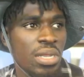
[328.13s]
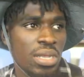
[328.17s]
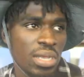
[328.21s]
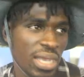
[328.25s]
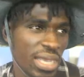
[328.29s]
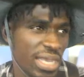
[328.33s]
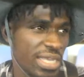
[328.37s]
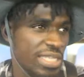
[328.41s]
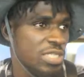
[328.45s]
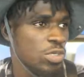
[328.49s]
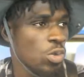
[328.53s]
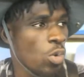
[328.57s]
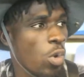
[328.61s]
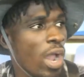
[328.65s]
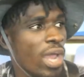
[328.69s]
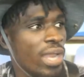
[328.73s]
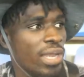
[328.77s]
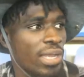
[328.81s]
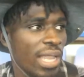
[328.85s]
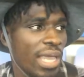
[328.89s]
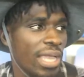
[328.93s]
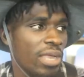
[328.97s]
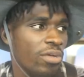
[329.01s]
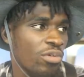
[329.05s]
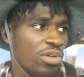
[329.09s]
he's quite
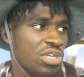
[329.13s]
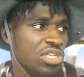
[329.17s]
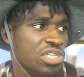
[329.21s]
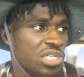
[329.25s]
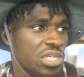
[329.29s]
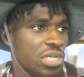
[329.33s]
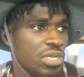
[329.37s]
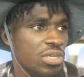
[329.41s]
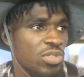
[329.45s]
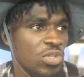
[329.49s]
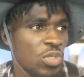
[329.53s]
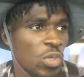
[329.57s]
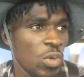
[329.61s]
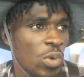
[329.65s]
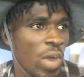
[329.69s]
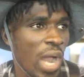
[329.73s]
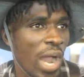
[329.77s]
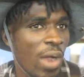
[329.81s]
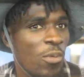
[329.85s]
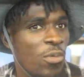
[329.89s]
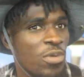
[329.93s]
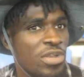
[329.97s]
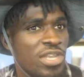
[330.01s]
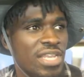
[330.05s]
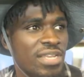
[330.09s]
like Rashid, so I
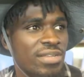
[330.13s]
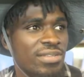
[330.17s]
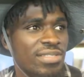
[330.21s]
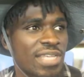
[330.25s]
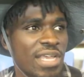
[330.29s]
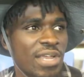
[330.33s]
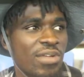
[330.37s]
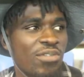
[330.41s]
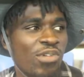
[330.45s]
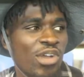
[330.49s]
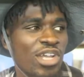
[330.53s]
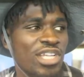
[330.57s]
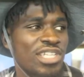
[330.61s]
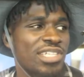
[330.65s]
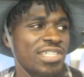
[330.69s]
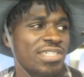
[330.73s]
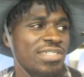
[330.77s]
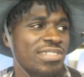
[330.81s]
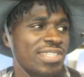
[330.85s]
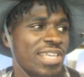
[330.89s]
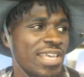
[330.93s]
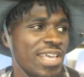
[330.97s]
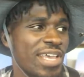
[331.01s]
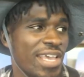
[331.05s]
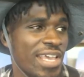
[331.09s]
wouldn't take
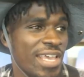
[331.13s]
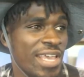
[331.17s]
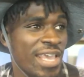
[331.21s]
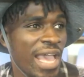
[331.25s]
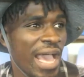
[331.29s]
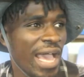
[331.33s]
Rashid there.